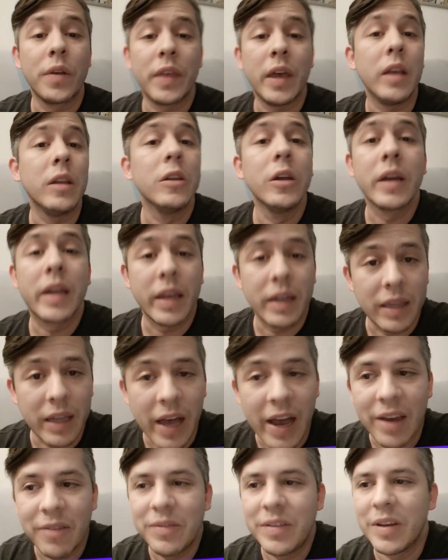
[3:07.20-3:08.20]
they look at
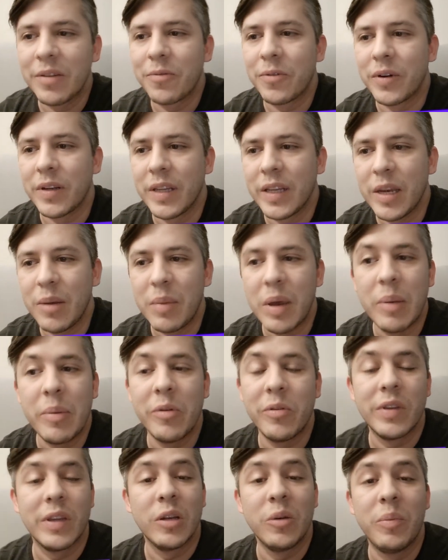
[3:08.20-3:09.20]
life differently, maybe
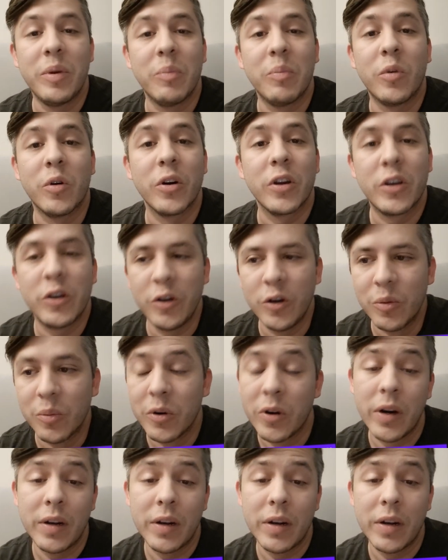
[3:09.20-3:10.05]
with a little bit more humor.